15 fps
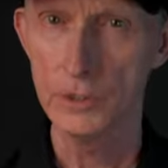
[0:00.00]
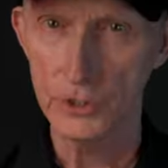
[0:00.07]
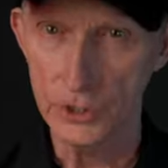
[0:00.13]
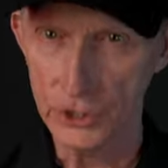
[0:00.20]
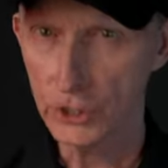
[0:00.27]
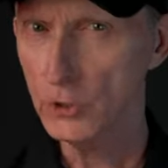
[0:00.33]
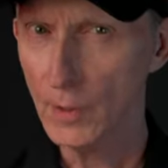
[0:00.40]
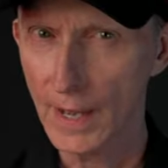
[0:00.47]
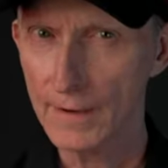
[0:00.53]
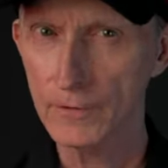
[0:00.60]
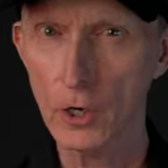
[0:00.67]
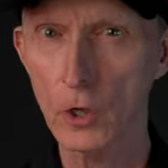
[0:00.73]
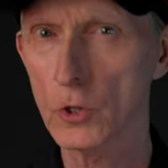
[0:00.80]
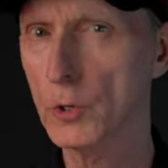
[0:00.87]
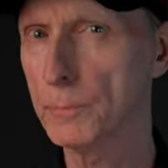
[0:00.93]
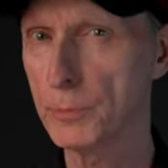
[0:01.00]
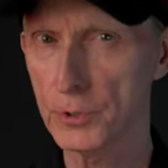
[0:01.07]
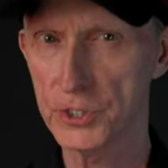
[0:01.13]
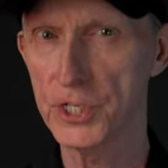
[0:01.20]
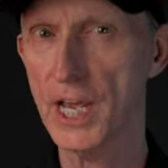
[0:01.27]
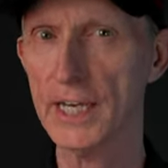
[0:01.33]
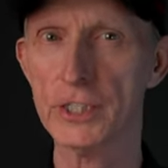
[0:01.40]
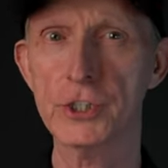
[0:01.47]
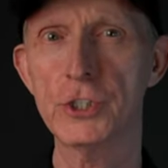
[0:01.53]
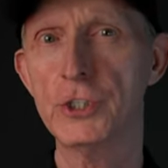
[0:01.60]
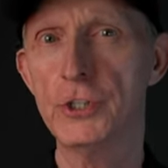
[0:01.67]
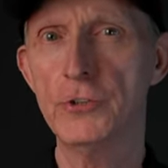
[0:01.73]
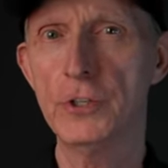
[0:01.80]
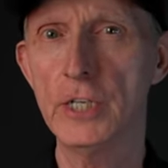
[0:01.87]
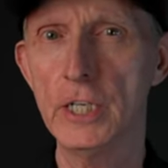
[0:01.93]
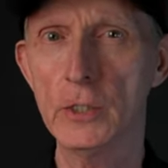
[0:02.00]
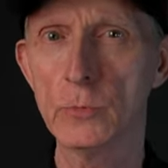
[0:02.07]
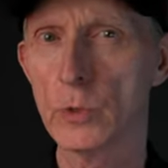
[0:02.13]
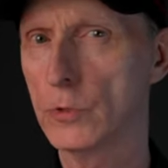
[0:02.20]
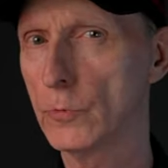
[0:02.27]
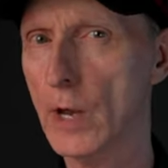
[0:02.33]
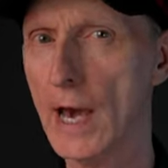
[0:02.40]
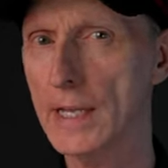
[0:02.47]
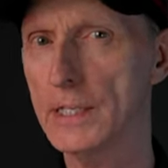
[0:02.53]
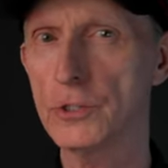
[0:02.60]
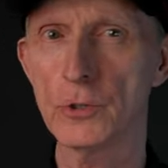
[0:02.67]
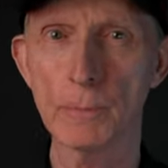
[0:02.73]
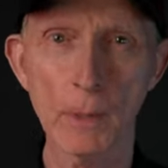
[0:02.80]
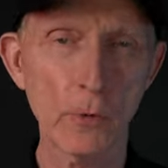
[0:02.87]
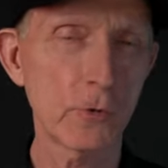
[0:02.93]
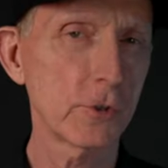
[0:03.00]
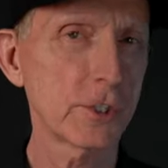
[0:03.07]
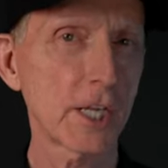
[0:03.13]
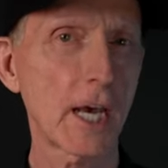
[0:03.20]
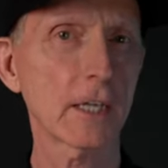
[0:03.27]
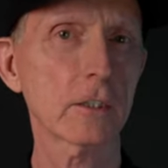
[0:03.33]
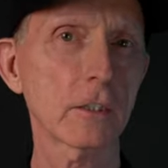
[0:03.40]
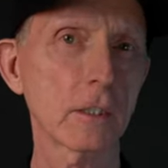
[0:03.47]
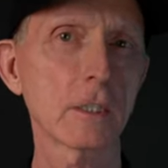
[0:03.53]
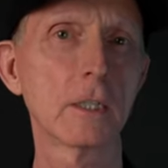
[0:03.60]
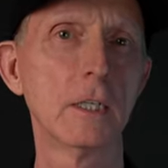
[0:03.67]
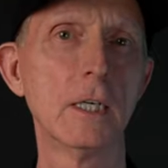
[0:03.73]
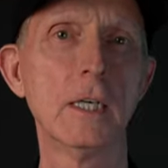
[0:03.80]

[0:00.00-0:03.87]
Do you have all the protection you need when riding your motorcycle?